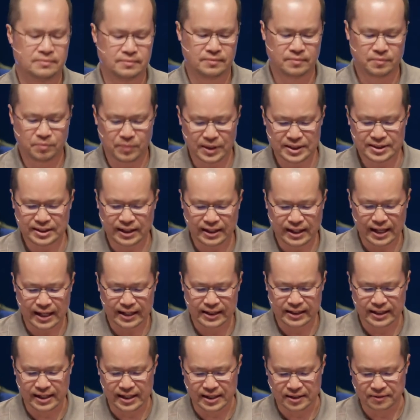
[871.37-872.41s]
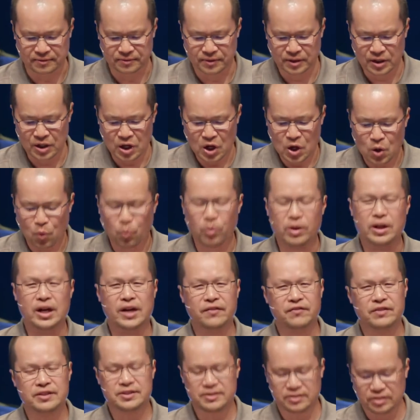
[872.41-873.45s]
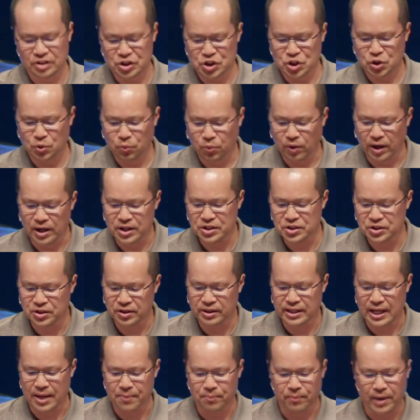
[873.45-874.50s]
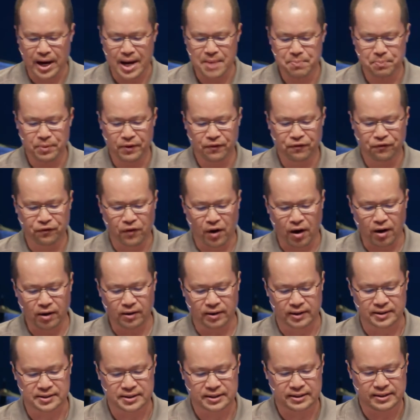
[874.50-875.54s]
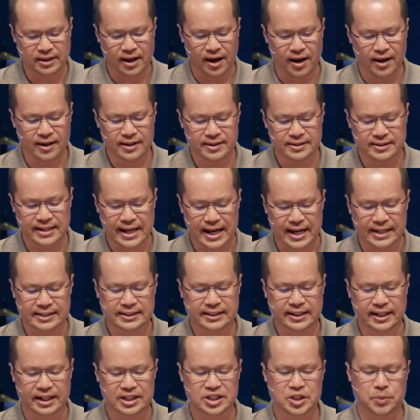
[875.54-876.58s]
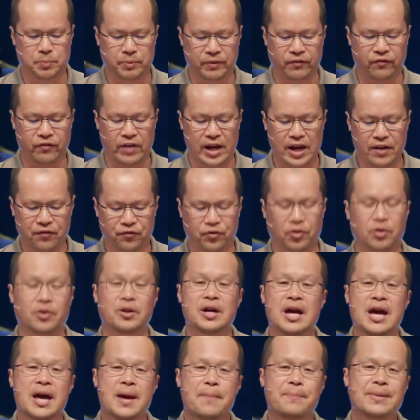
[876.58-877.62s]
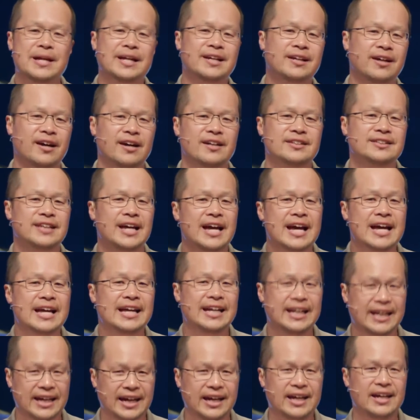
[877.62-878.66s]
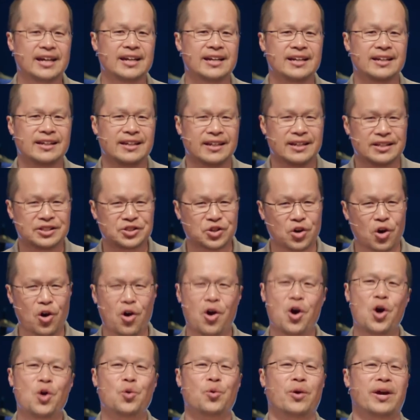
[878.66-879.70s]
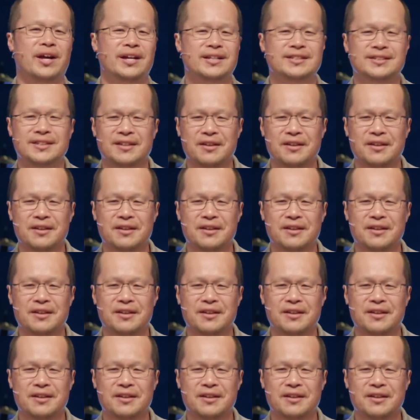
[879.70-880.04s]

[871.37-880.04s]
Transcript: Let me say that again. Whatever situation that might befall us, God is asking us to be faithful because he is always